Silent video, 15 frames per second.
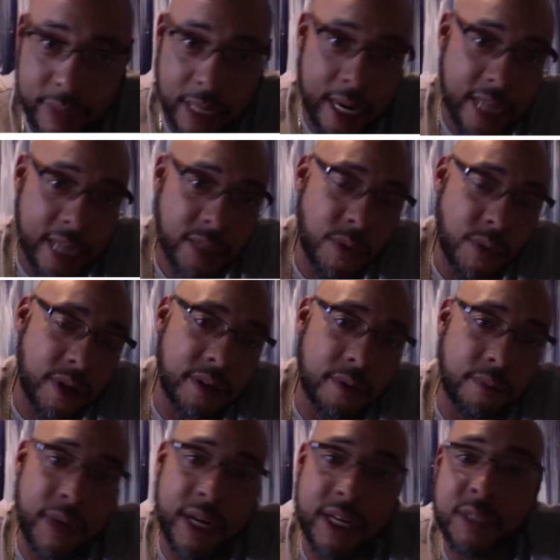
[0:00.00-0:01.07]
And that's one of
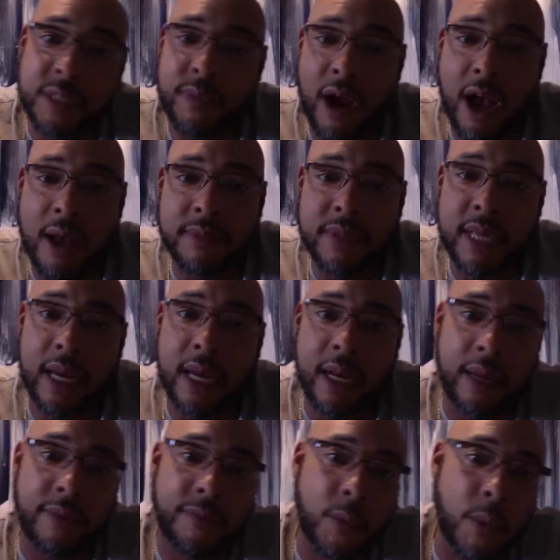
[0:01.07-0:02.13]
the biggest problems
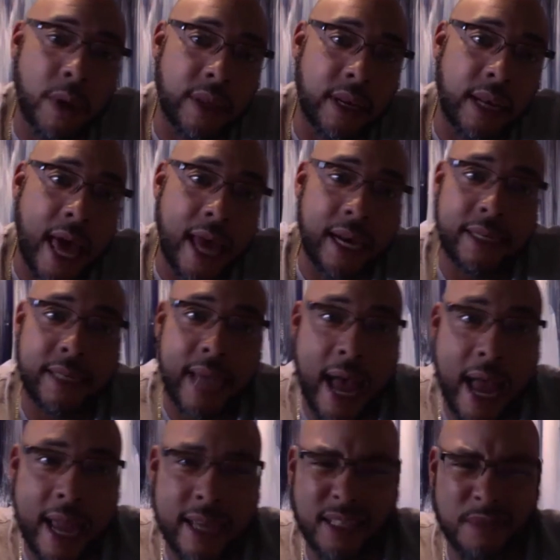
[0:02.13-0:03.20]
with a lot of
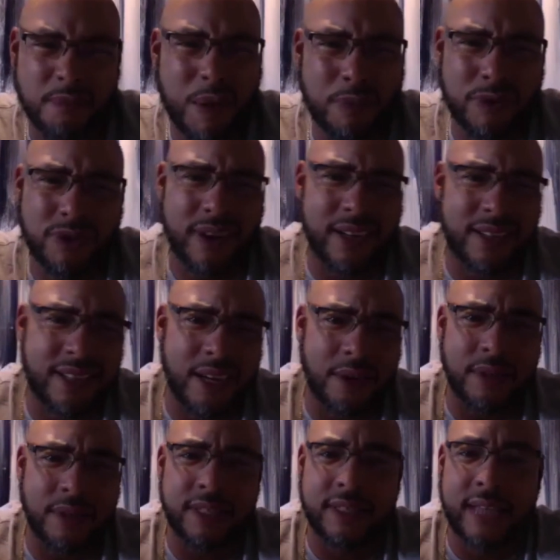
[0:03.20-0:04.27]
diets, and people try to stay
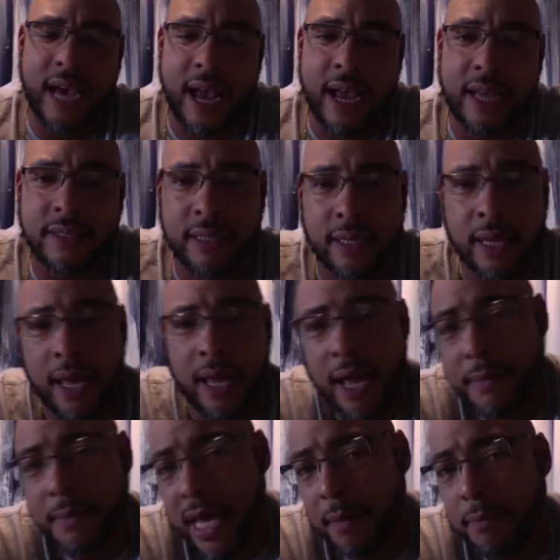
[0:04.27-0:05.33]
on these diets. And
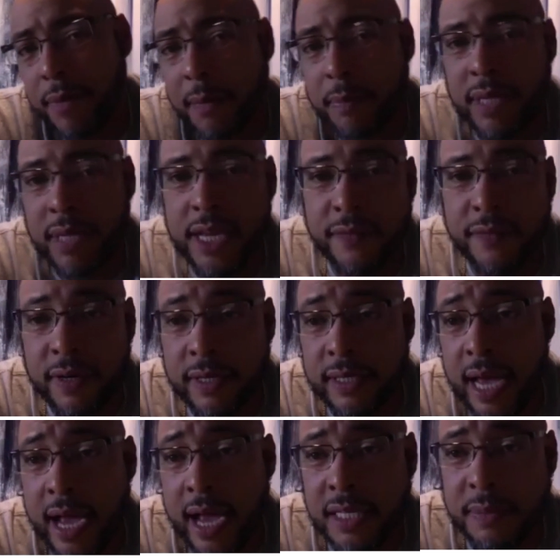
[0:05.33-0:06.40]
I'm not a big believer in
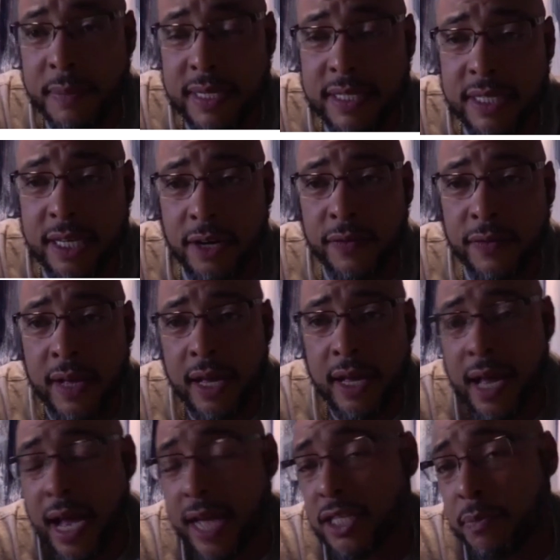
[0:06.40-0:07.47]
diets myself.
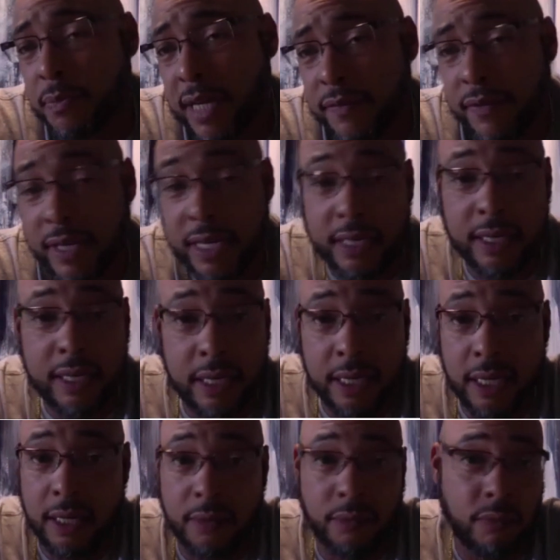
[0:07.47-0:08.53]
I just believe in eating
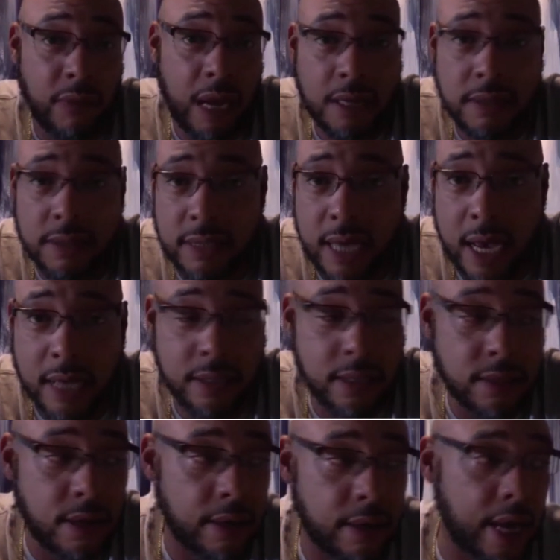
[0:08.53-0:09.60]
clean and exercise, and
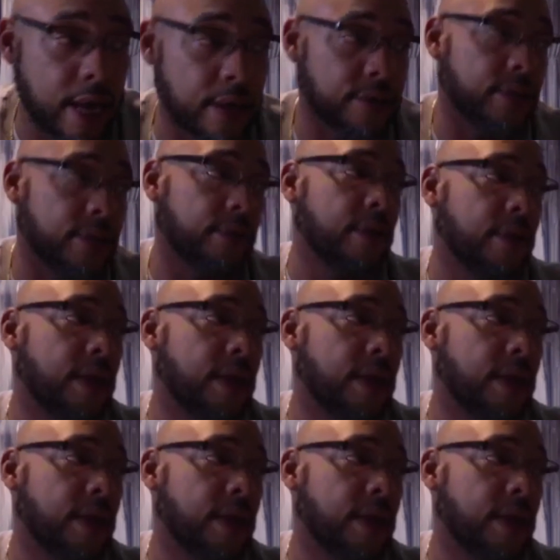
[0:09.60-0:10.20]
that's all you got to do.